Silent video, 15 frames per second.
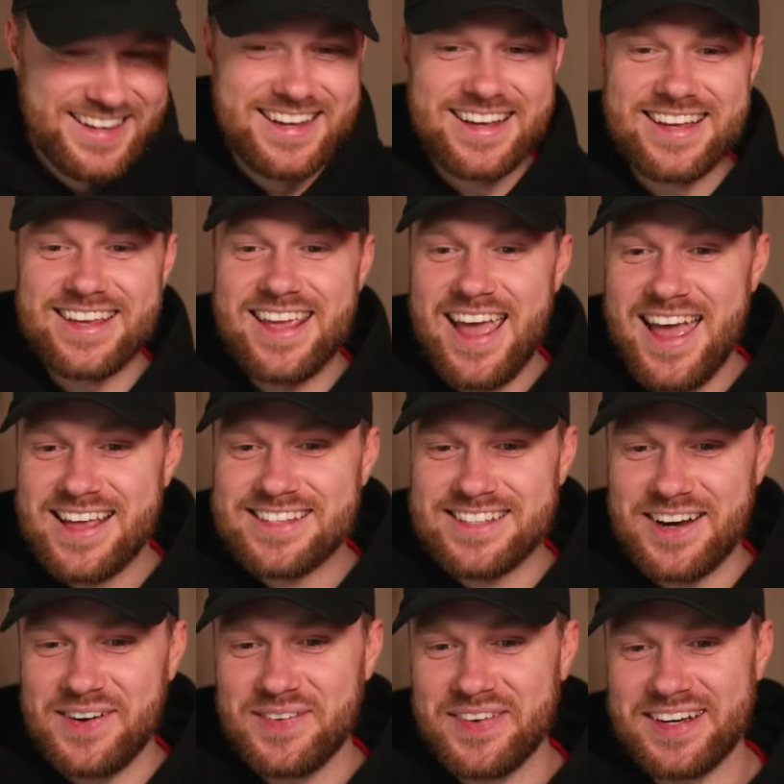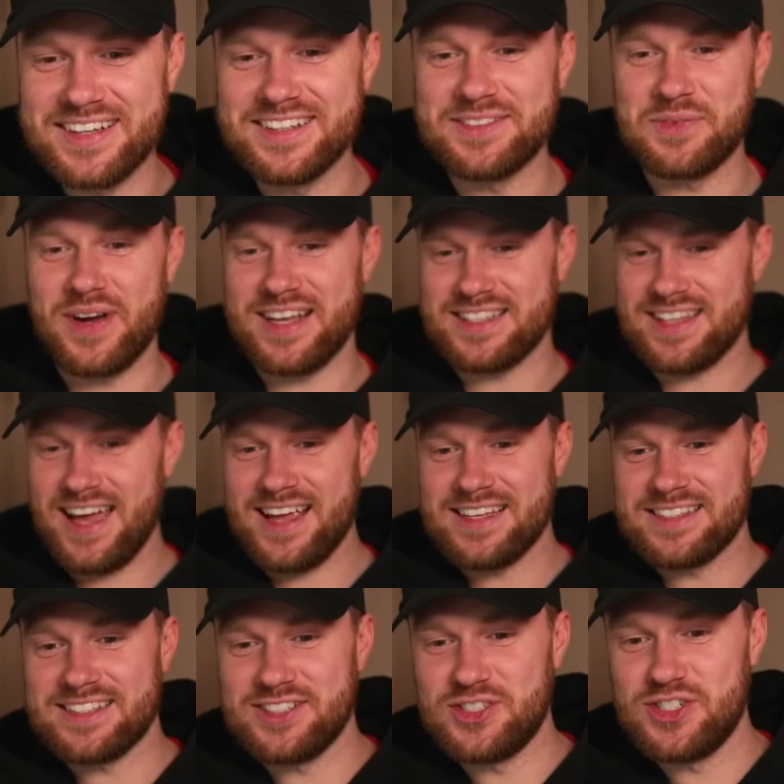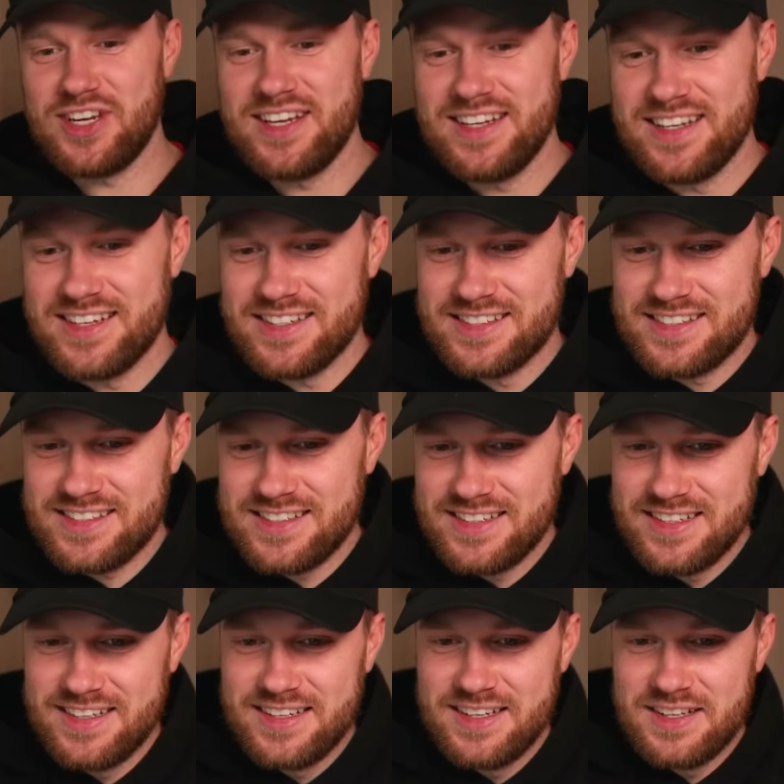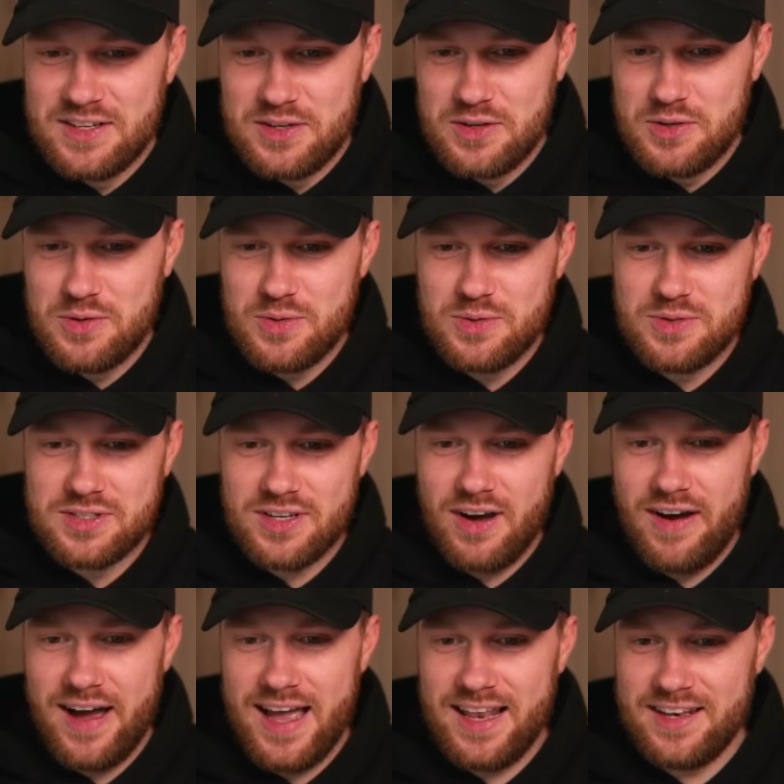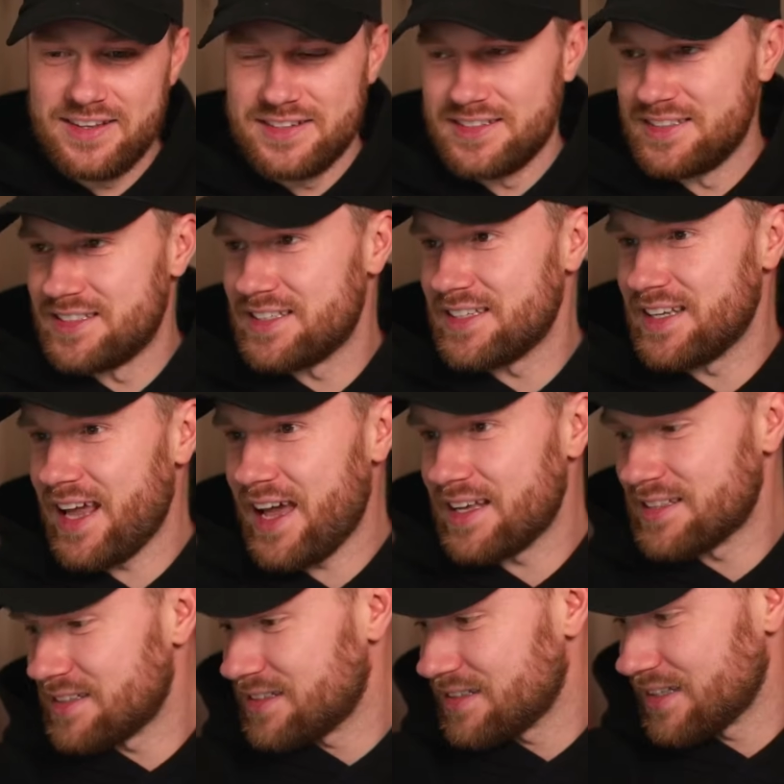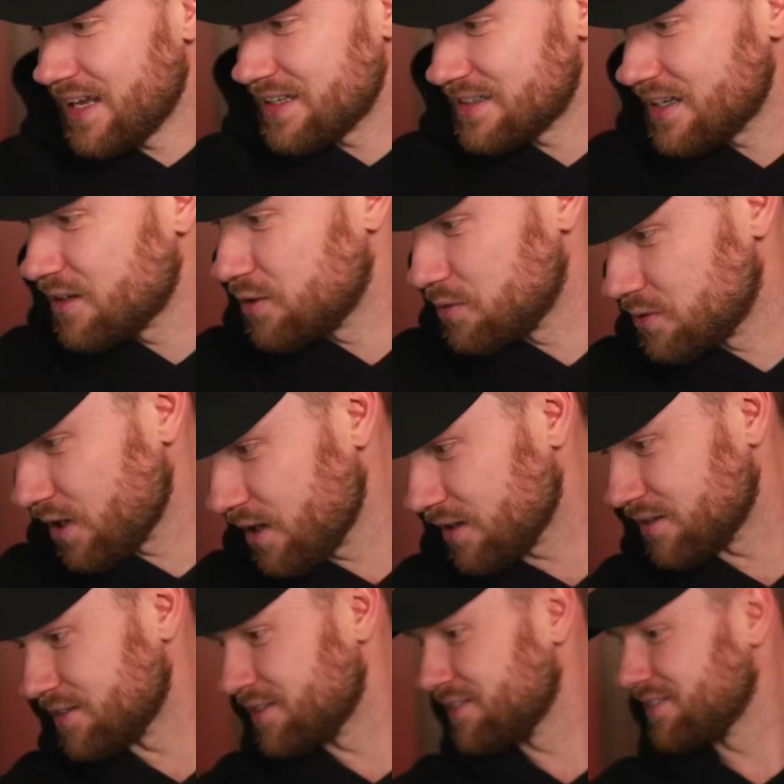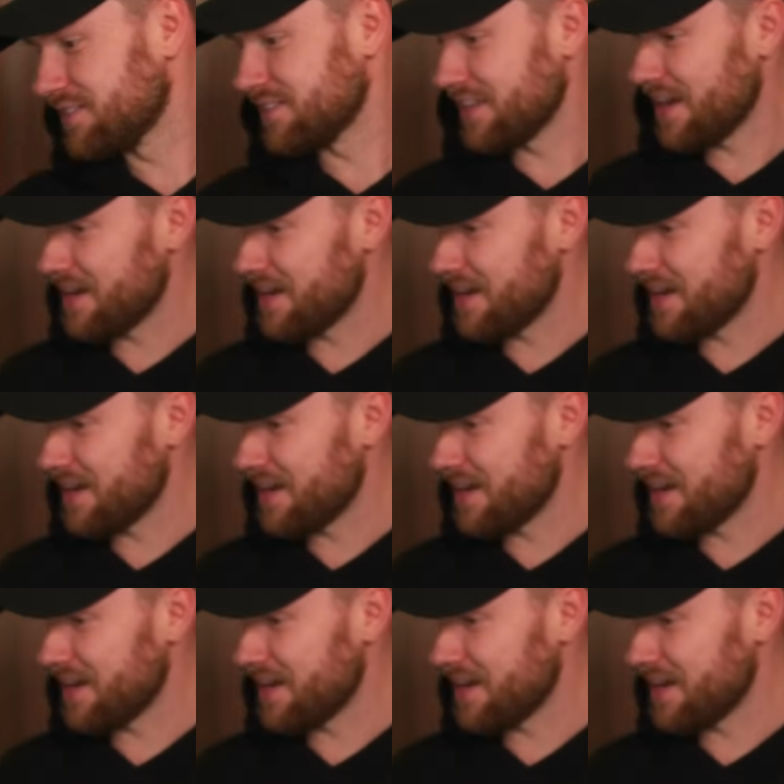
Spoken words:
Yes. Oh my God, West. That is genius. News Island. Yes, that's New Zealand. Yeah.